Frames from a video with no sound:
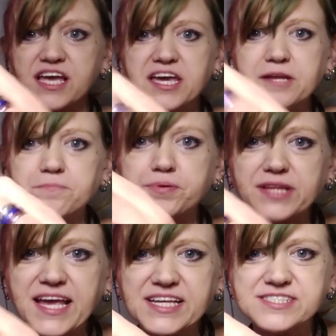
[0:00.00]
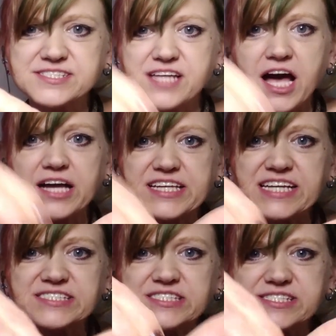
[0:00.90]
in place
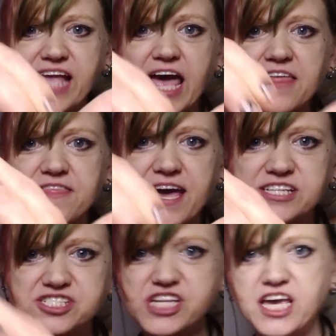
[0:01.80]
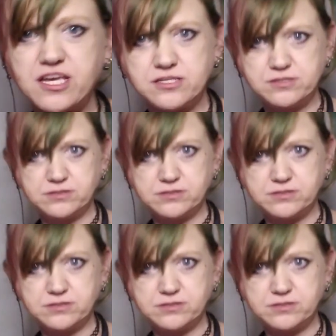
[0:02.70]
against that shit.